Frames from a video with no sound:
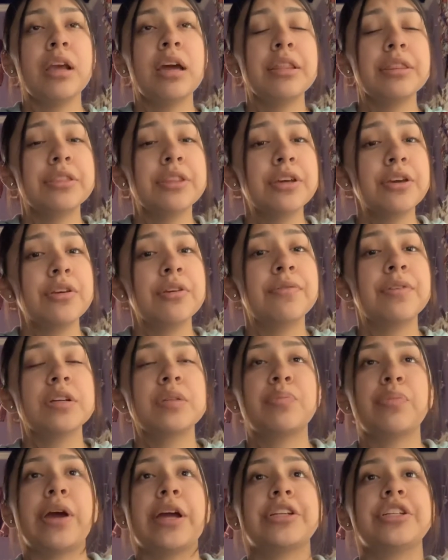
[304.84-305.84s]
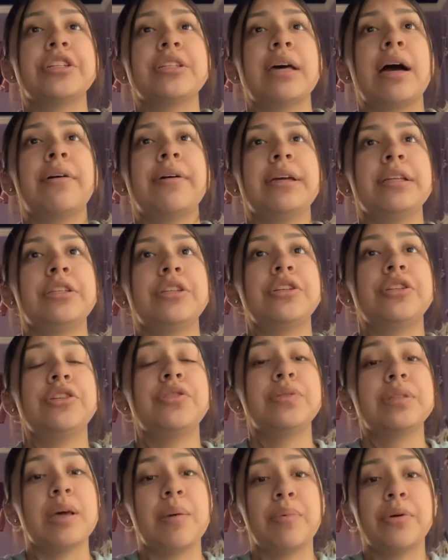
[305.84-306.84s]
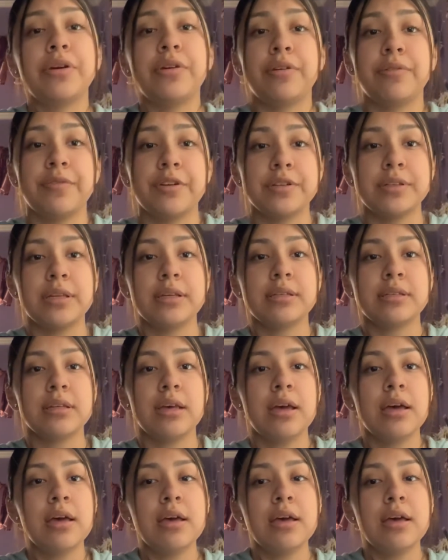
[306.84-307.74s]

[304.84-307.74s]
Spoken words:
the universe branches out into two separate universes.